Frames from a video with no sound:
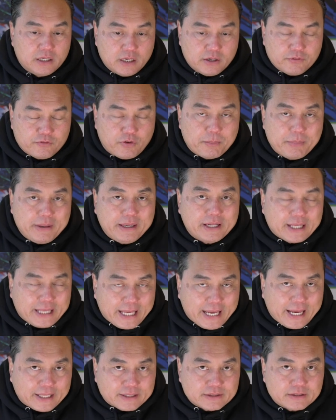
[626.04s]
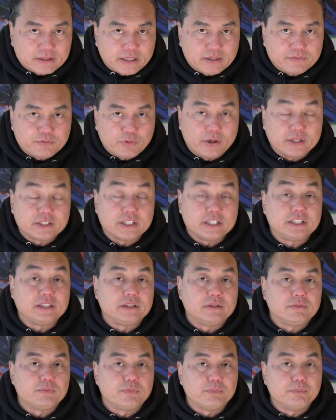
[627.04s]
for me
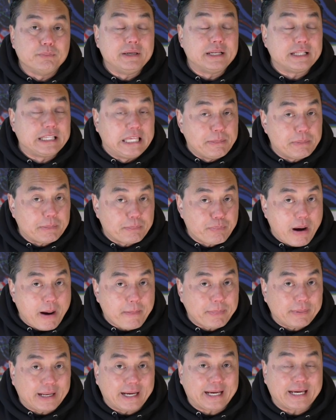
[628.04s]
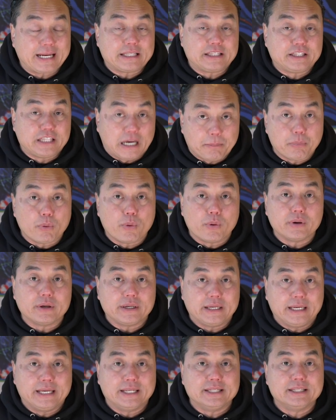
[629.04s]
to keep a property, I got to double
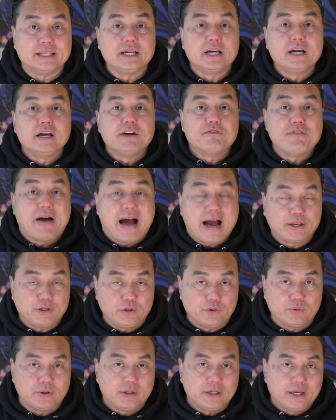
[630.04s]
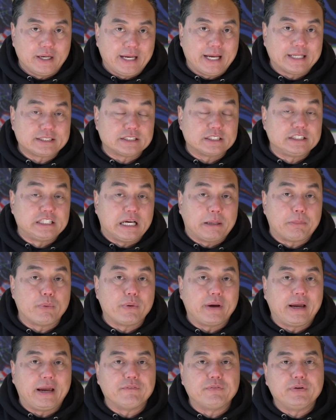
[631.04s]
in value. It has to
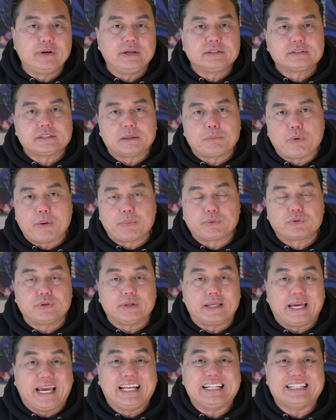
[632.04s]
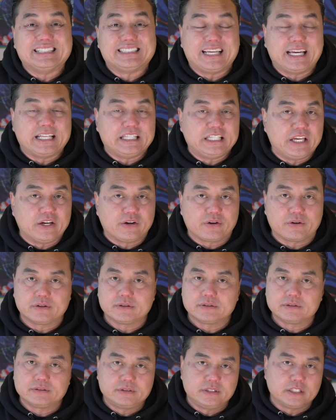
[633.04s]
double somewhere between 8 and 10 years.
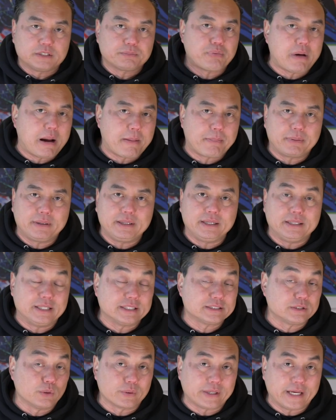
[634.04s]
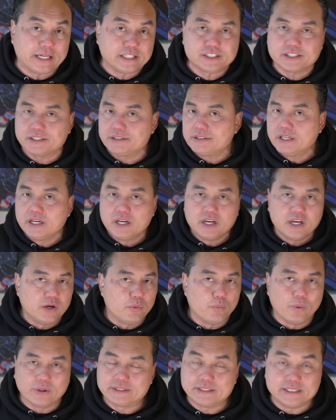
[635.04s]
This property in this location
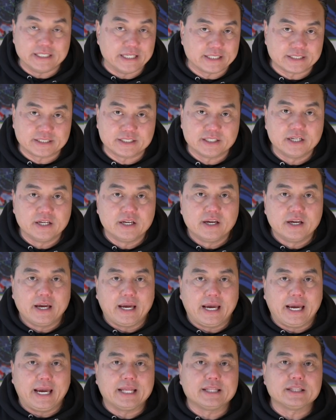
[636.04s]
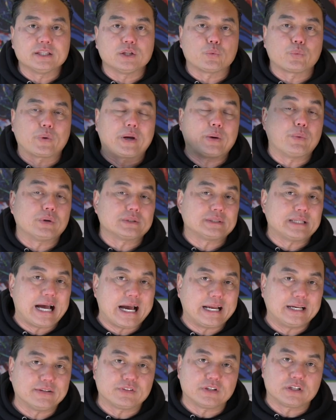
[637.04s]
wasn't it. And the rent wasn't
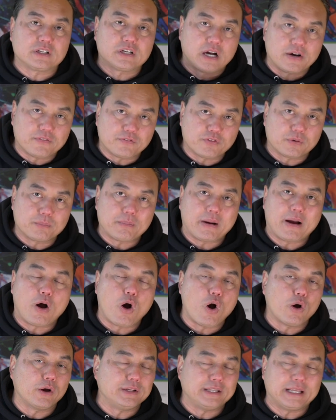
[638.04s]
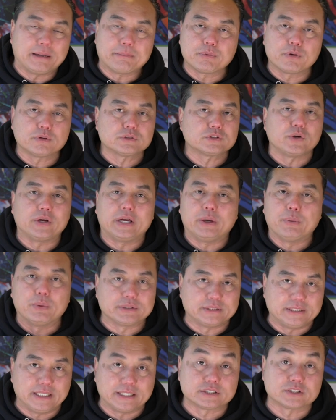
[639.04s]
high enough to cover my all-in number, so it
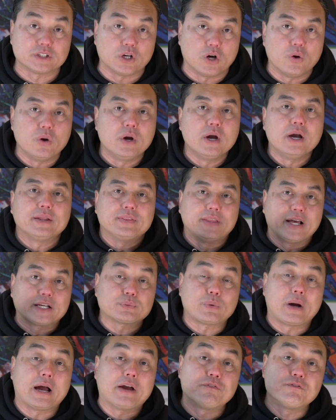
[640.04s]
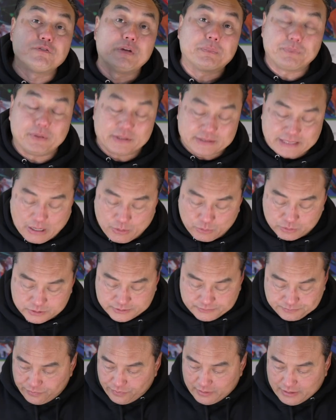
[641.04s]
wasn't it. So that's why I flipped this
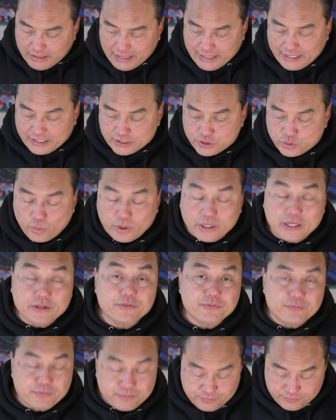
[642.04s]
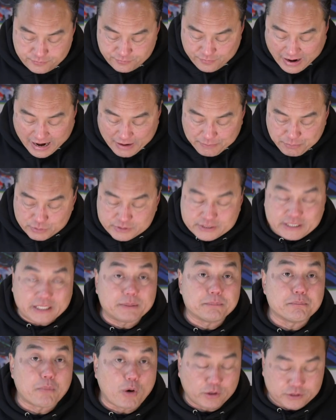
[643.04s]
house. I got
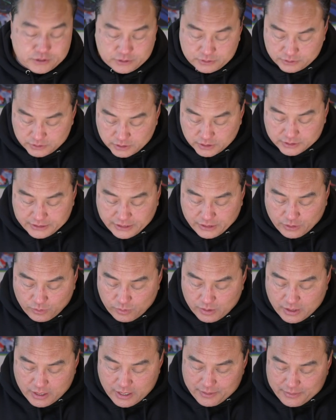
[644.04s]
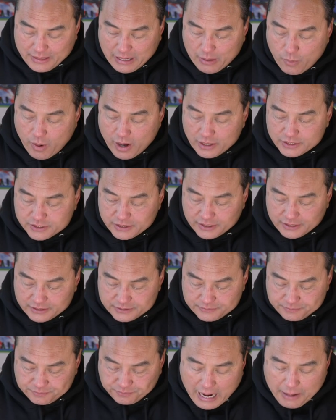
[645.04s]
25% margin. Good deal. Now watch
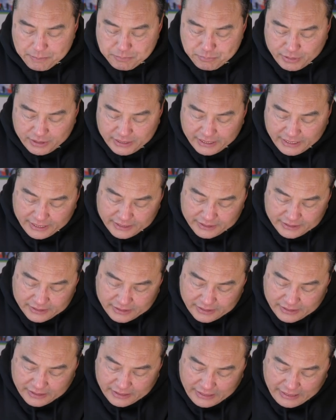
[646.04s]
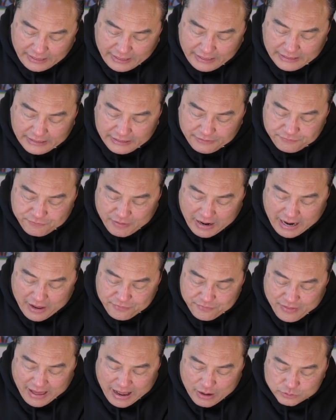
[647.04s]
this. I put in
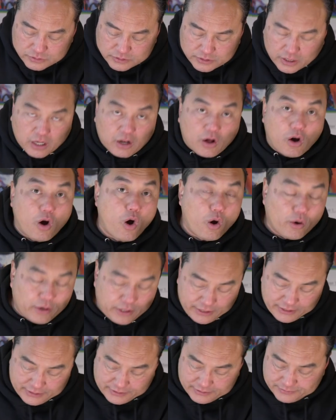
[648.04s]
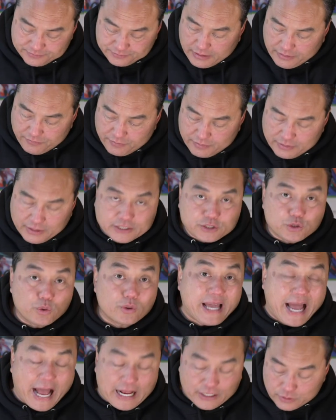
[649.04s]
$85,000 all in. Let's do
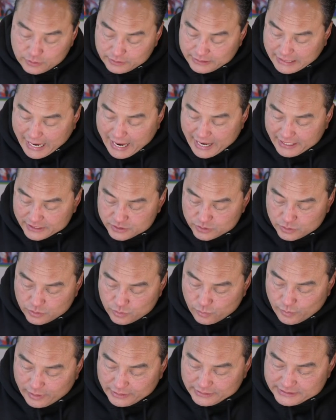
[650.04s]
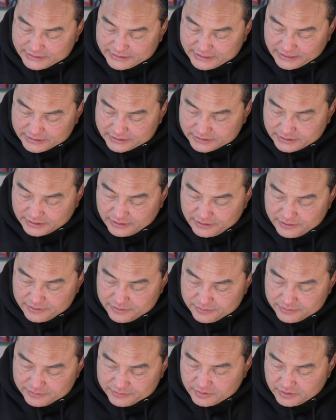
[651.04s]
cash on cash. 160
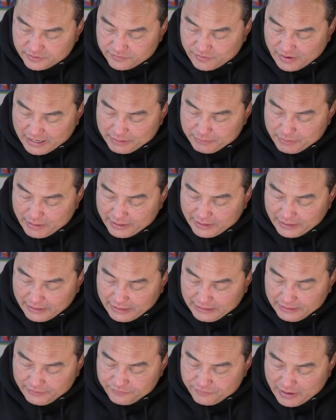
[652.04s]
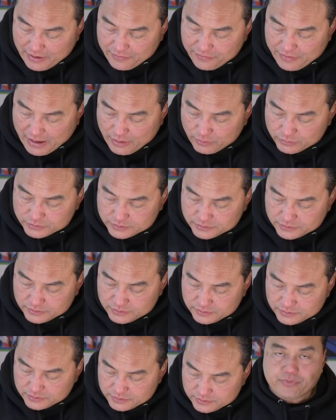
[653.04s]
divided by
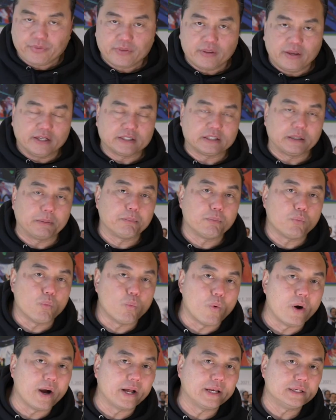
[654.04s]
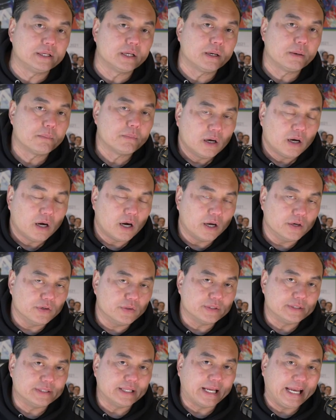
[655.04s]
85,000. It's a
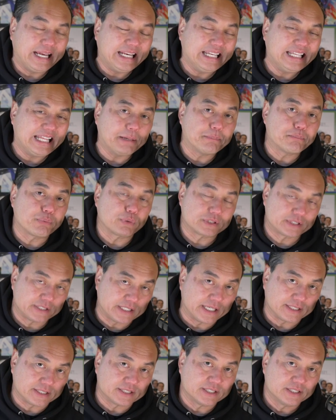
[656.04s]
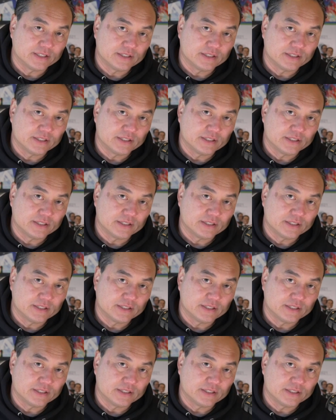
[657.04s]
188%.